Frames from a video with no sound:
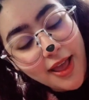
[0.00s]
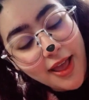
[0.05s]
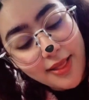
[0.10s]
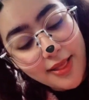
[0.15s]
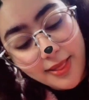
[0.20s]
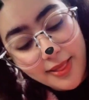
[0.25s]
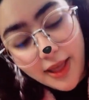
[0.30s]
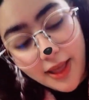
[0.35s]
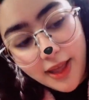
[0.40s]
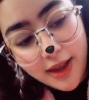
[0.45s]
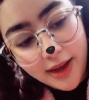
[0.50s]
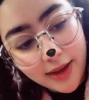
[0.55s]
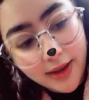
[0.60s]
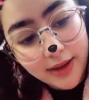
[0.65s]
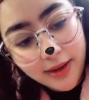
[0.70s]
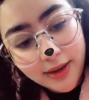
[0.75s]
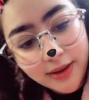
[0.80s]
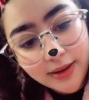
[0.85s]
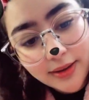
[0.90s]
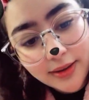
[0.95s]
And
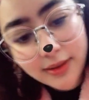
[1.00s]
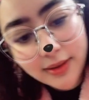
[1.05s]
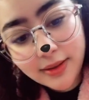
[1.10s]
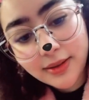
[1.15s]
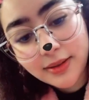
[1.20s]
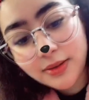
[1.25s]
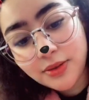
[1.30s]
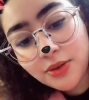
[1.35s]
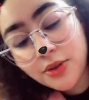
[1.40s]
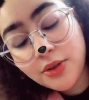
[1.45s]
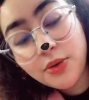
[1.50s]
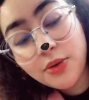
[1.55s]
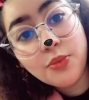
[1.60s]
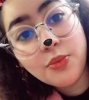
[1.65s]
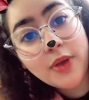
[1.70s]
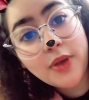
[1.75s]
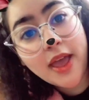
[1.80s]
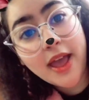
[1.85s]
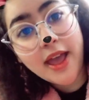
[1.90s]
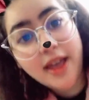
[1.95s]
then
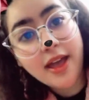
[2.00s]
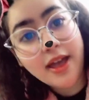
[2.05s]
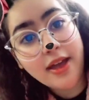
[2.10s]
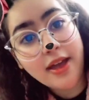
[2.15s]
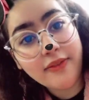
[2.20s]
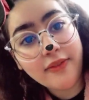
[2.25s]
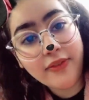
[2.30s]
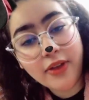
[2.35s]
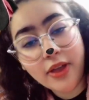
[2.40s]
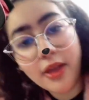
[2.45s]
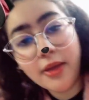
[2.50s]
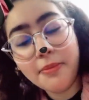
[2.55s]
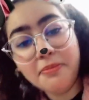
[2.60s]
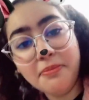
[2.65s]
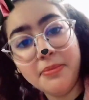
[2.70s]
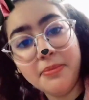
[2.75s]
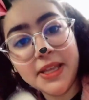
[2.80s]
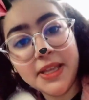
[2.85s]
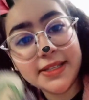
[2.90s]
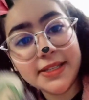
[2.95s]
we have
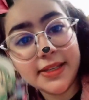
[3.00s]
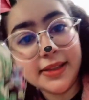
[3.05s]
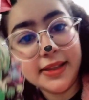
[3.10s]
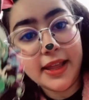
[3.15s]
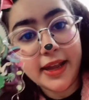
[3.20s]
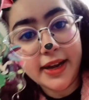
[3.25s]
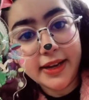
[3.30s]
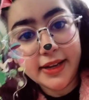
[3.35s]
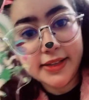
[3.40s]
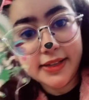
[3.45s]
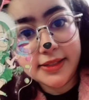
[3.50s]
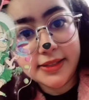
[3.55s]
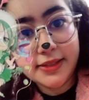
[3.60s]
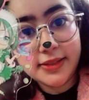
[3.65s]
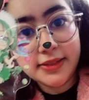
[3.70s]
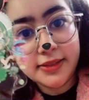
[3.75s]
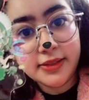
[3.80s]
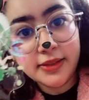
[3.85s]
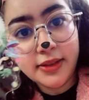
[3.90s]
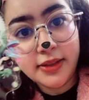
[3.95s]
Miss
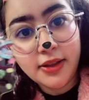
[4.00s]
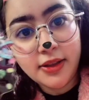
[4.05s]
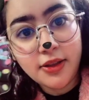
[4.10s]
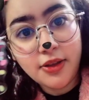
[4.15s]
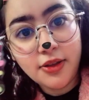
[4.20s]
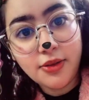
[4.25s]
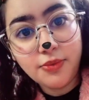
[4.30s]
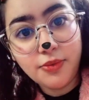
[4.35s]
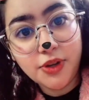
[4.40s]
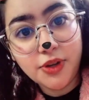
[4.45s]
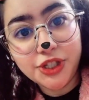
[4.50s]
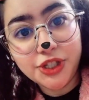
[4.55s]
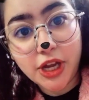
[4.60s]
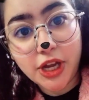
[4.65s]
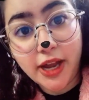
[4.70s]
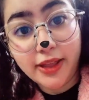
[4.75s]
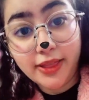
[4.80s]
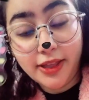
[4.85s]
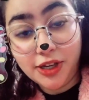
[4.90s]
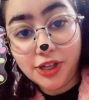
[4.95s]
Lettuce which
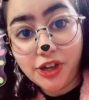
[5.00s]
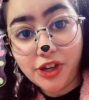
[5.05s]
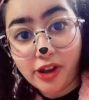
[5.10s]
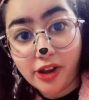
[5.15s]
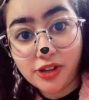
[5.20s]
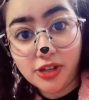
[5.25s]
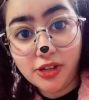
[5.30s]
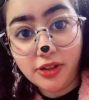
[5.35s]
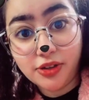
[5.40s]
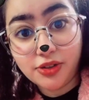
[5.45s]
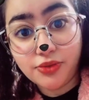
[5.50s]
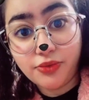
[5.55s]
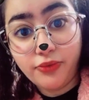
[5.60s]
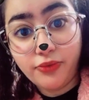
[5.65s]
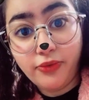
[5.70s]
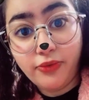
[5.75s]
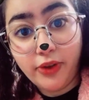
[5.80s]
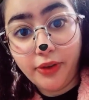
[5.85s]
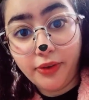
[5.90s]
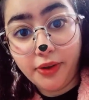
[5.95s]
I think she actually looks
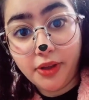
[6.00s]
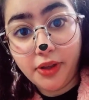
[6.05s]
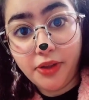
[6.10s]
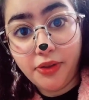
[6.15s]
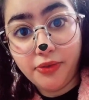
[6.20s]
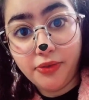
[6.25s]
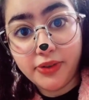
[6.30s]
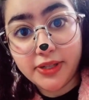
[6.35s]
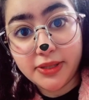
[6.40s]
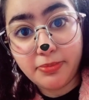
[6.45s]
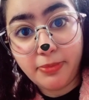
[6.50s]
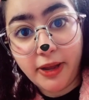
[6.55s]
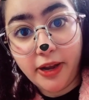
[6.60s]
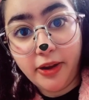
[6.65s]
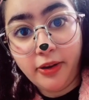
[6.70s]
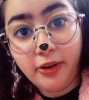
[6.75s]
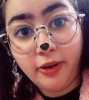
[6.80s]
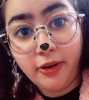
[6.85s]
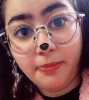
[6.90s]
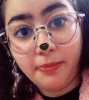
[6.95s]
very cute despite
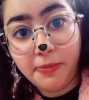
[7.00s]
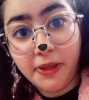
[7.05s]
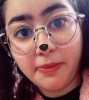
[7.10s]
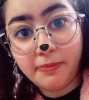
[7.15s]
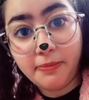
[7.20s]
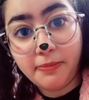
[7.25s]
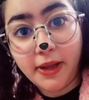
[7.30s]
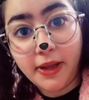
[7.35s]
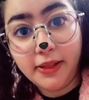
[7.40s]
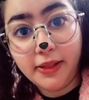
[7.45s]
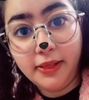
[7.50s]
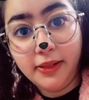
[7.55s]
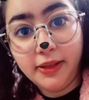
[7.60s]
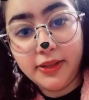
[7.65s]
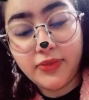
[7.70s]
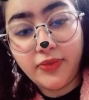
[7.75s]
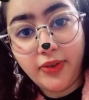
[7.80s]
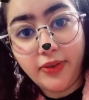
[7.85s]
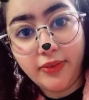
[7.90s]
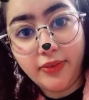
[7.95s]
her being my
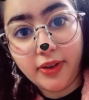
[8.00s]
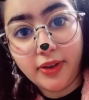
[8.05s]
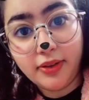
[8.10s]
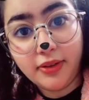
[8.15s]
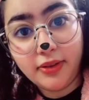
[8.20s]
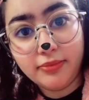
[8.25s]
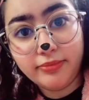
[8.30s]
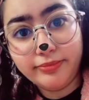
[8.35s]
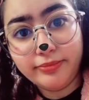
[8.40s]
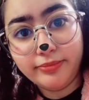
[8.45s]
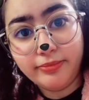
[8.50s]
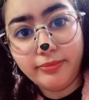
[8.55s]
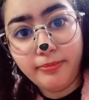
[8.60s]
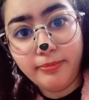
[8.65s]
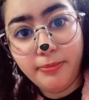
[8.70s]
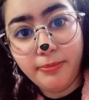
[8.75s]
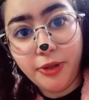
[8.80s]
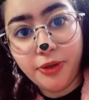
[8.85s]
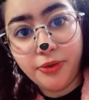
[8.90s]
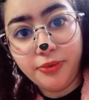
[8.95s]
least favorite
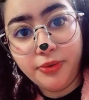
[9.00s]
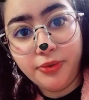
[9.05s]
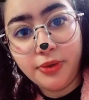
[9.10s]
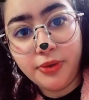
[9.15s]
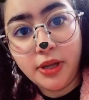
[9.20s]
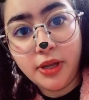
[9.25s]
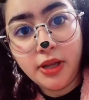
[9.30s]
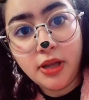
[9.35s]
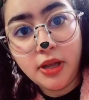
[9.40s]
Mew.